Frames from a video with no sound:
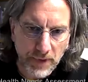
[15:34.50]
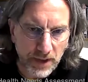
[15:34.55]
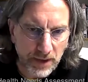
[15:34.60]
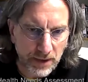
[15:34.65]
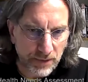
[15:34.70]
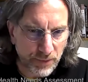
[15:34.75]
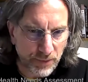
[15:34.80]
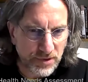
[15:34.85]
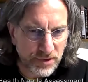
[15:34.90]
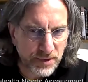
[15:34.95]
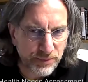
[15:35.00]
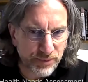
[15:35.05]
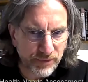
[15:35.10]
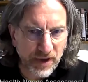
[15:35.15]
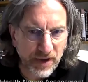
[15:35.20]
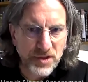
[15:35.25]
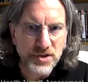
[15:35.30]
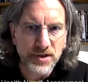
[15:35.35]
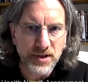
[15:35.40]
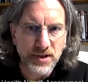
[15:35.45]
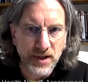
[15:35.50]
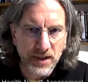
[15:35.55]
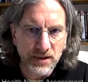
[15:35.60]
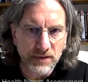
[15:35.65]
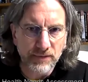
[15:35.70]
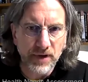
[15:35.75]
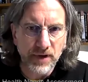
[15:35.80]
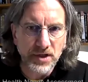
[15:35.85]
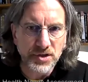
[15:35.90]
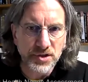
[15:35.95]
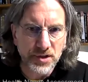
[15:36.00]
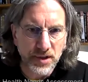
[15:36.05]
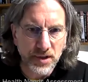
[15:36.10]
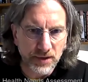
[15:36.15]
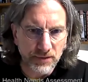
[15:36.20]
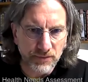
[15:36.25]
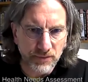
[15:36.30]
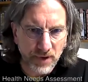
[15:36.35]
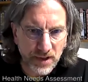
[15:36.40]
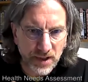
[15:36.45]
was it prevention, intervention,
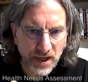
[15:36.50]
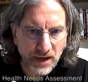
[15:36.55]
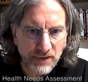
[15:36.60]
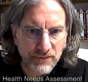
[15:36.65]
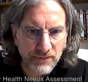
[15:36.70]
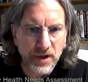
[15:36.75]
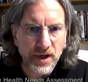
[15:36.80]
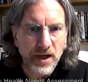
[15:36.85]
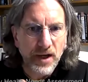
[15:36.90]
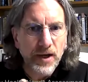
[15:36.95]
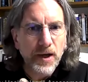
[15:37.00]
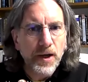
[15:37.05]
and recovery?